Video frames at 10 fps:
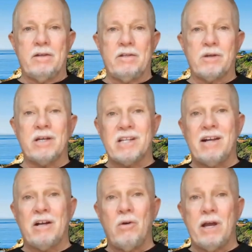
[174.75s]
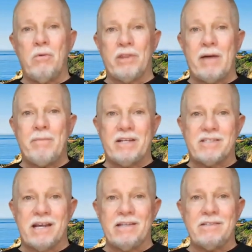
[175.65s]
So I was like, okay, well, that makes
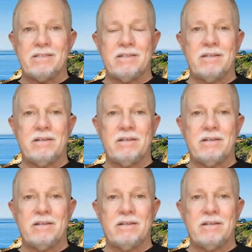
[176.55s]
sense.